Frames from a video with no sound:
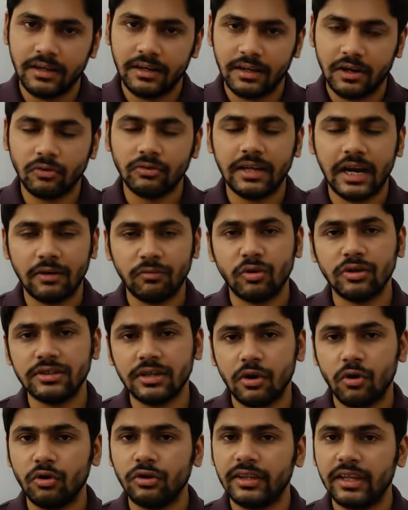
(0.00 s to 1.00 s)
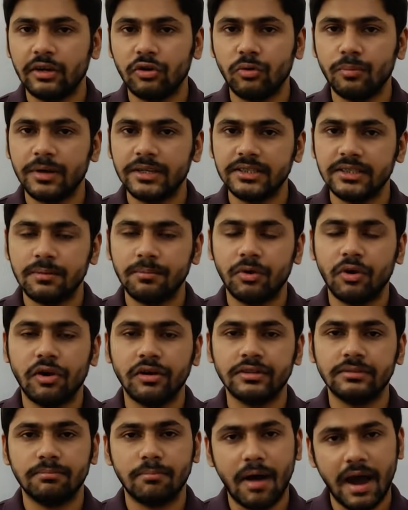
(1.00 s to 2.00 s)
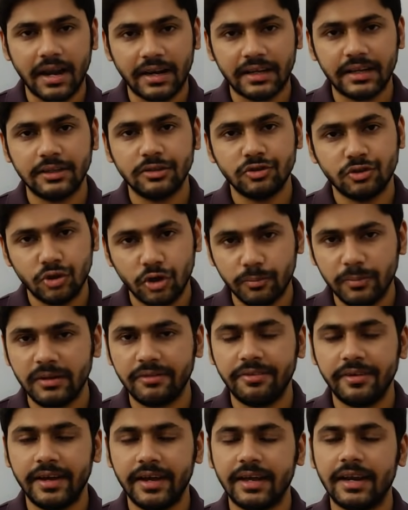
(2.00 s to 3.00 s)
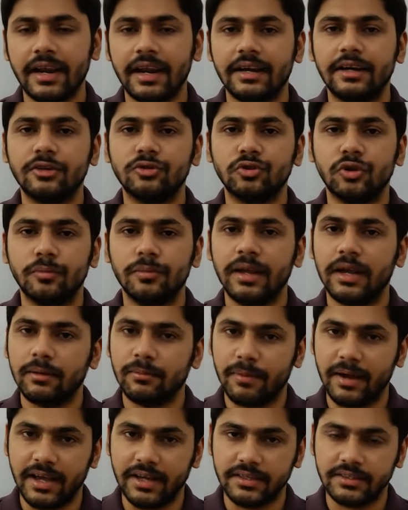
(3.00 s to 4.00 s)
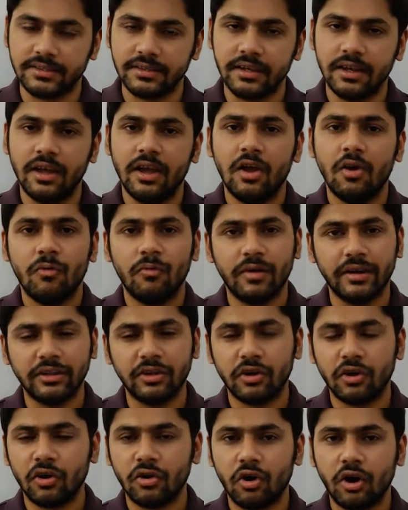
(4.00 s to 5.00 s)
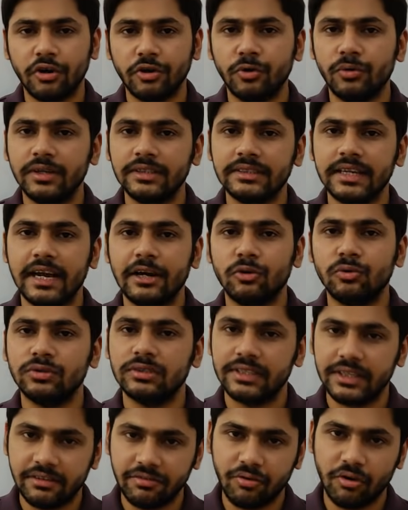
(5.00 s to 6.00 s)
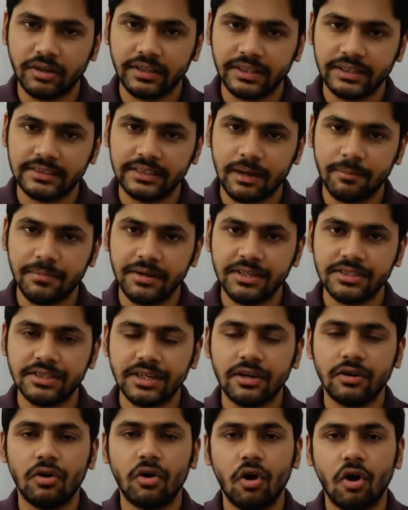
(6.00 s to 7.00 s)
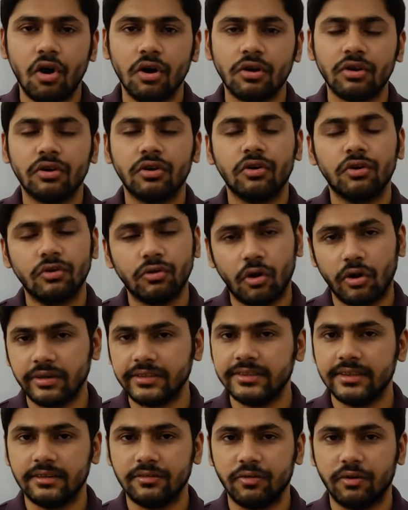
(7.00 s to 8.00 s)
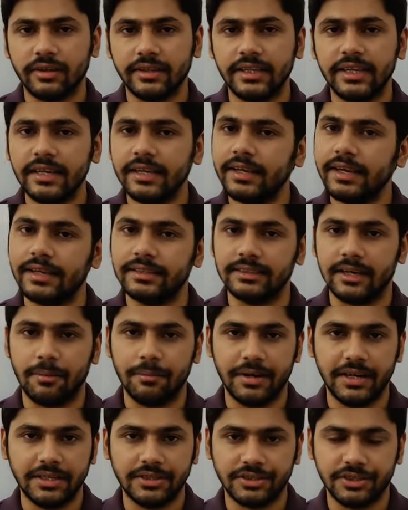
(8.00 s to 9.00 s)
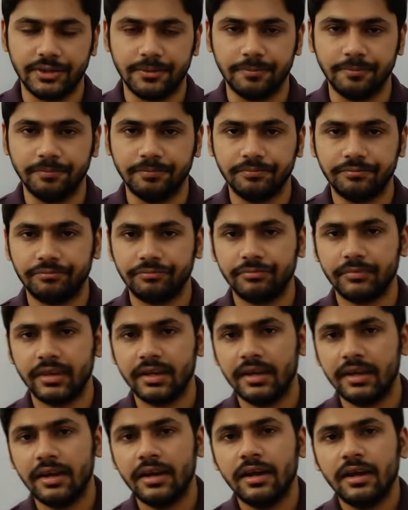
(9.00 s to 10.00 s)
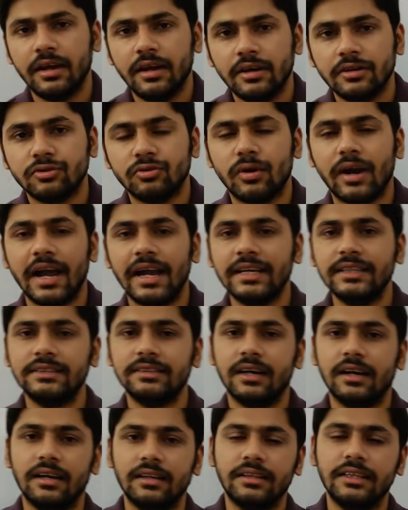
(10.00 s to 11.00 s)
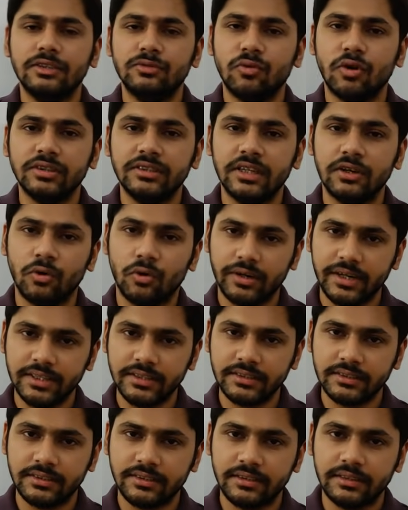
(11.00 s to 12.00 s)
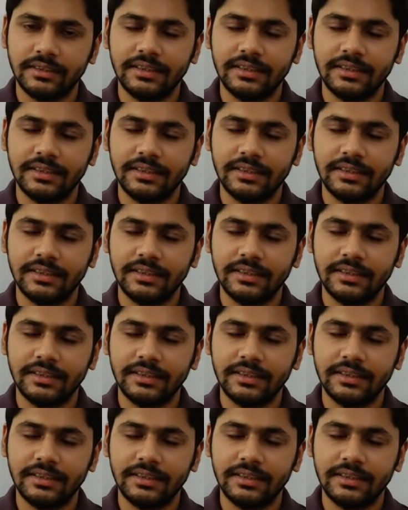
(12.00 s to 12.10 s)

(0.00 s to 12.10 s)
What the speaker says: Now that was a good thing to mention because marking should be fair and it should be unbiased. Whether or not you decide to sit for the examination or not sit for the examination. So guys, this was the notice.